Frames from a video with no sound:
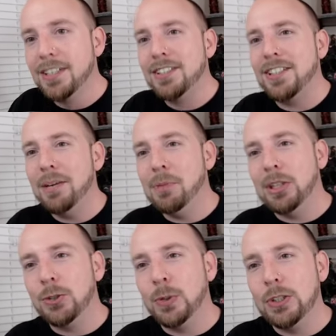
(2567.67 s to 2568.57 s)
J Money
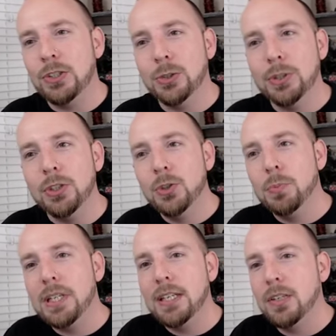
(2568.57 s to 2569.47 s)
22. In a new
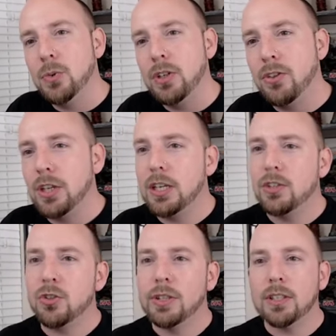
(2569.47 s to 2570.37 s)
beginning, what do you think
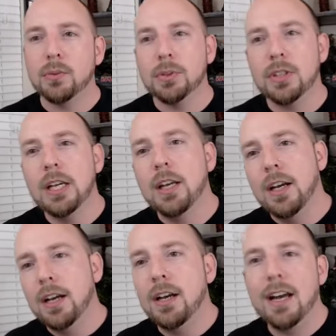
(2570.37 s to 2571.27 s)
Andrew Lincoln will?
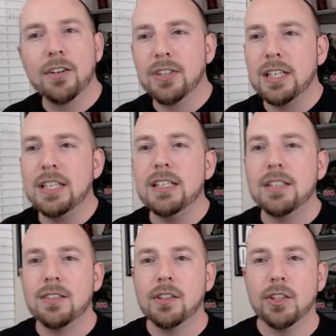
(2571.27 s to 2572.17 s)
Uh, I don't think he
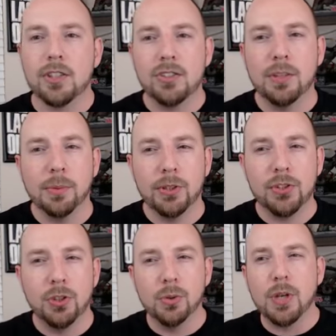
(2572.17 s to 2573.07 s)
needs to look similar
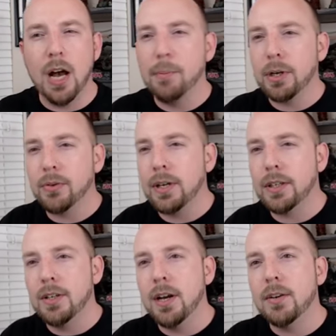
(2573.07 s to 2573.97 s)
to Comic Rick.
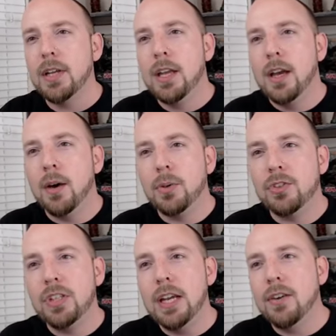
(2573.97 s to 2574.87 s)
No, I want to
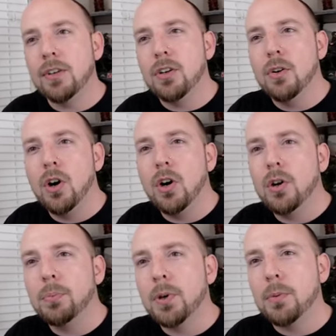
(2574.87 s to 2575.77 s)
see Aaron go all
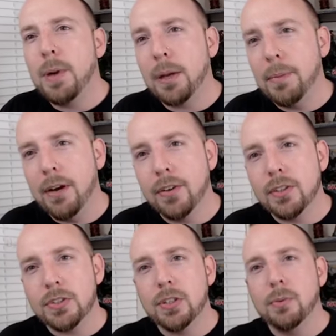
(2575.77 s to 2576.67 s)
Brokeback Mountain on
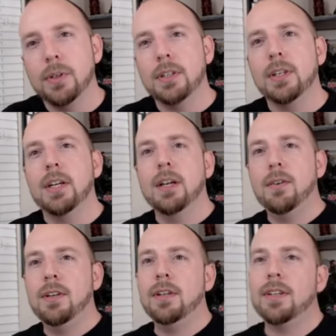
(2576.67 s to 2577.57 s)
someone.
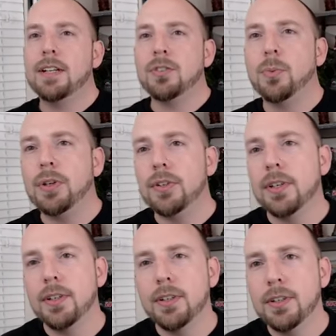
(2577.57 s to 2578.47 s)
Well, that's weird.
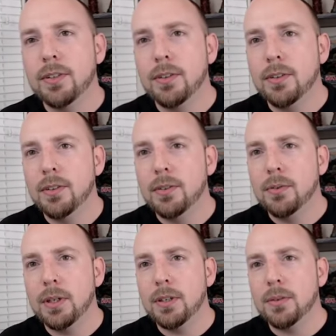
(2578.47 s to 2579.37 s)

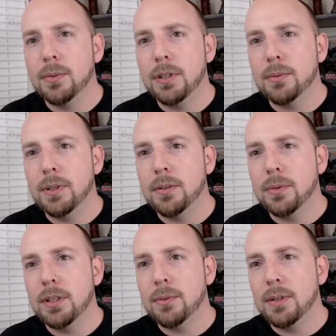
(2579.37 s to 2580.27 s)
Where, where, where,
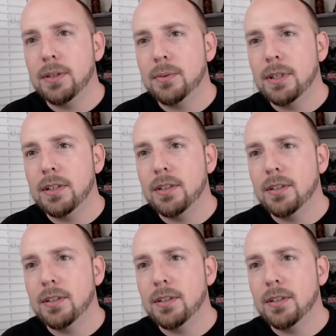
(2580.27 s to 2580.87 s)
where, where, where?